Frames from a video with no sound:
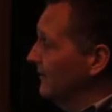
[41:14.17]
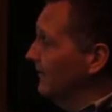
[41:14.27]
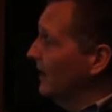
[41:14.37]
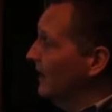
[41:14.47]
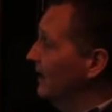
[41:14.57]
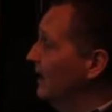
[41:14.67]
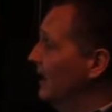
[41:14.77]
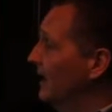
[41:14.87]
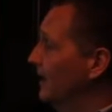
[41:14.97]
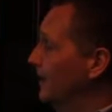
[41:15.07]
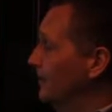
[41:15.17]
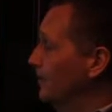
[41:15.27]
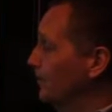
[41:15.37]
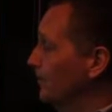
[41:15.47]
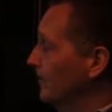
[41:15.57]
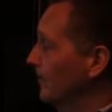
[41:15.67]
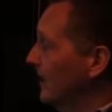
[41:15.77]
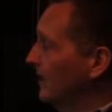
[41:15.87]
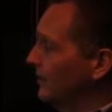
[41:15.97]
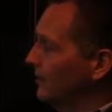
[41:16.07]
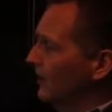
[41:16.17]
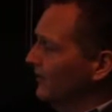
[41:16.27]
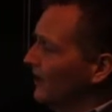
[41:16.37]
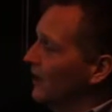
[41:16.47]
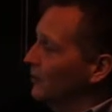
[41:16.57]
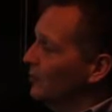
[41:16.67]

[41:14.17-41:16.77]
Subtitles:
Finally, a final